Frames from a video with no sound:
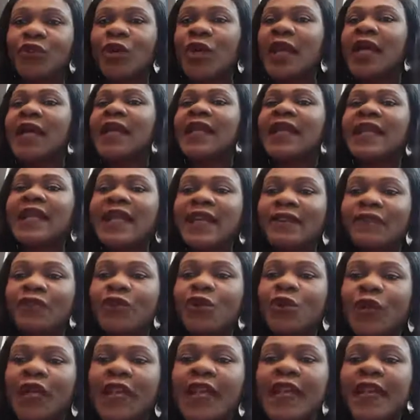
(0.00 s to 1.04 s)
leave you
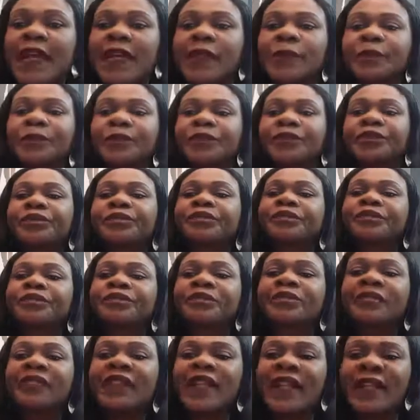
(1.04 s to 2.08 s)
here.
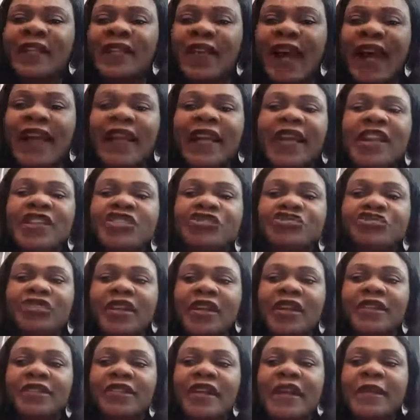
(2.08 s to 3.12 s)
That is really,
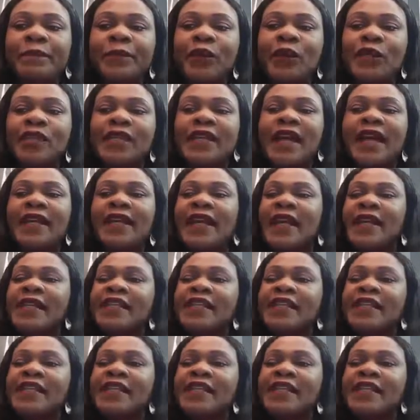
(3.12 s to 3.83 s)
really important.